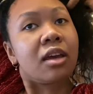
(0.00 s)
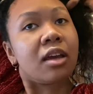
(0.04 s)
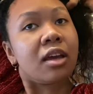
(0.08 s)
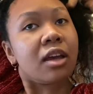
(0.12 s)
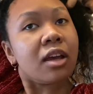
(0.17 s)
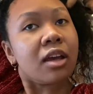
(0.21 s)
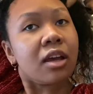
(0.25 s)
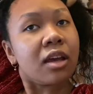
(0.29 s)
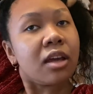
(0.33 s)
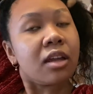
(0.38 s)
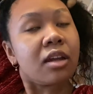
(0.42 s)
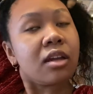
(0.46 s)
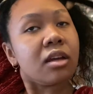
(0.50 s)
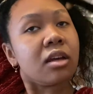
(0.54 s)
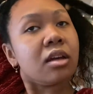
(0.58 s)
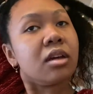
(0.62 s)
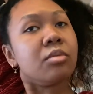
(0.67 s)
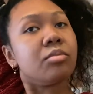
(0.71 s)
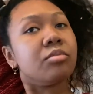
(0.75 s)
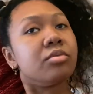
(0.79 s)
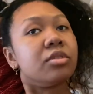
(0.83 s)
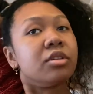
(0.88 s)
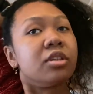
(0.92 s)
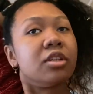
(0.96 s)
and
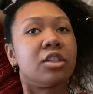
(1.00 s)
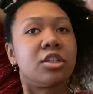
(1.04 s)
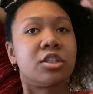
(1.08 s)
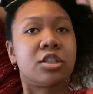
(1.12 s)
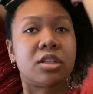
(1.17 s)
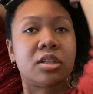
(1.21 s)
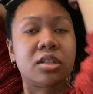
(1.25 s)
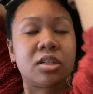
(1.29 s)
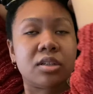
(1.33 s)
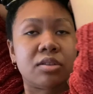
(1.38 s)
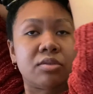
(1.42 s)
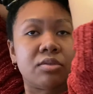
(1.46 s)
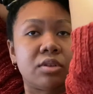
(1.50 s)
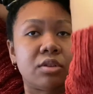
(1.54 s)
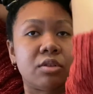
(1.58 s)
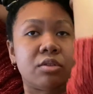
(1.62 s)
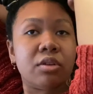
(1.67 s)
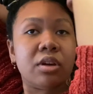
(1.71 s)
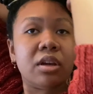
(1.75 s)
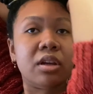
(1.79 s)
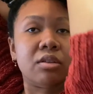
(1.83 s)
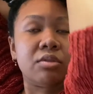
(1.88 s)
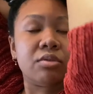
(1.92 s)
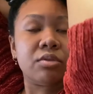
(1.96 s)
appreciative and
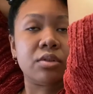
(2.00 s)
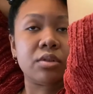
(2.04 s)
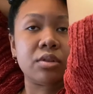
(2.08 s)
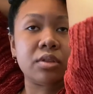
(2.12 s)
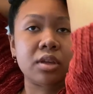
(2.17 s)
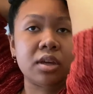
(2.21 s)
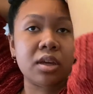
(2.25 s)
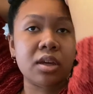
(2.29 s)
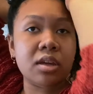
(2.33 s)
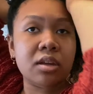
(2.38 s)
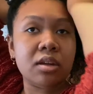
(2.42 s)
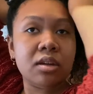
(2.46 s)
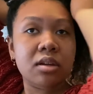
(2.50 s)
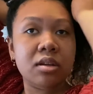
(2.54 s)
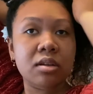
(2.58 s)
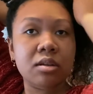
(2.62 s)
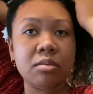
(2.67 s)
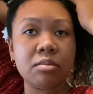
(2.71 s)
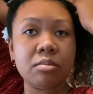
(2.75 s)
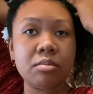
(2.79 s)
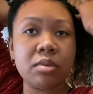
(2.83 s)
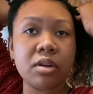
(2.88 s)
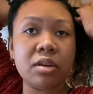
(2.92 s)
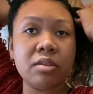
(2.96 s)
grateful that
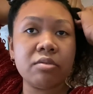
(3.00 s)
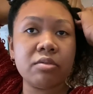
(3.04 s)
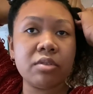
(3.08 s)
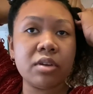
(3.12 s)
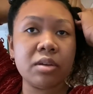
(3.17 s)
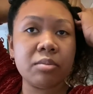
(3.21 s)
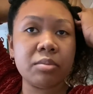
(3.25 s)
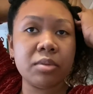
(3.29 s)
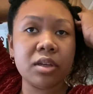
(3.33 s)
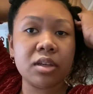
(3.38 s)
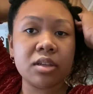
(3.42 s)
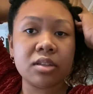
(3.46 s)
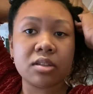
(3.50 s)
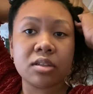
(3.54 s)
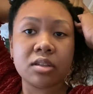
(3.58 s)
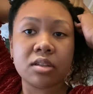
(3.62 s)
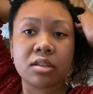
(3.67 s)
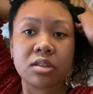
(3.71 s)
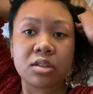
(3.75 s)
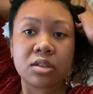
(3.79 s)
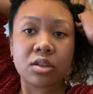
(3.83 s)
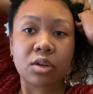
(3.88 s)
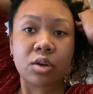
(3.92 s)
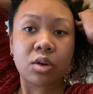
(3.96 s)
my family
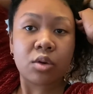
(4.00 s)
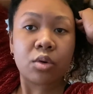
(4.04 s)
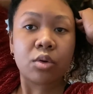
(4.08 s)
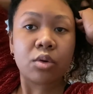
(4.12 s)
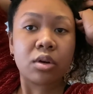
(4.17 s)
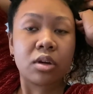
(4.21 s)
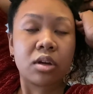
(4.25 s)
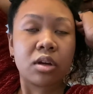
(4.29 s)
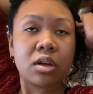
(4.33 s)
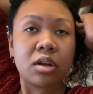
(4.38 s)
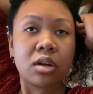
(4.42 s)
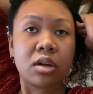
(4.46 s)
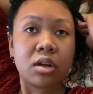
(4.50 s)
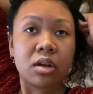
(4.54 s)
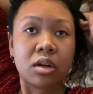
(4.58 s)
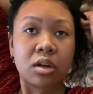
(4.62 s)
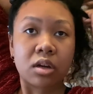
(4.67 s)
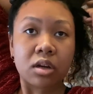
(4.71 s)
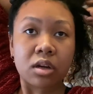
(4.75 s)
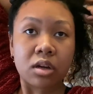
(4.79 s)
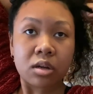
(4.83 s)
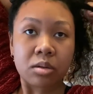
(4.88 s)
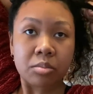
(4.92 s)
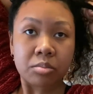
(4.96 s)
isn't so
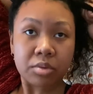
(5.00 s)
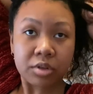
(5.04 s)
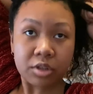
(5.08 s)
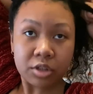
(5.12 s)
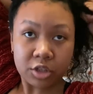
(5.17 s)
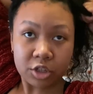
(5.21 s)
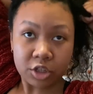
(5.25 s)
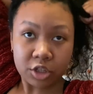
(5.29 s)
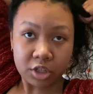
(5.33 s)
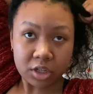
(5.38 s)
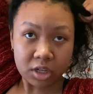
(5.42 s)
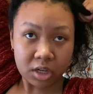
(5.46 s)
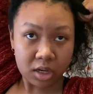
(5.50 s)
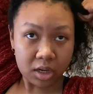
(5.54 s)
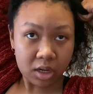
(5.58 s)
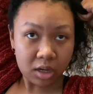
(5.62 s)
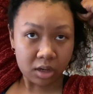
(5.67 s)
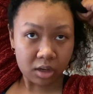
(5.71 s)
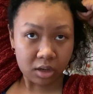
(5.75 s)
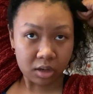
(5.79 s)
pushy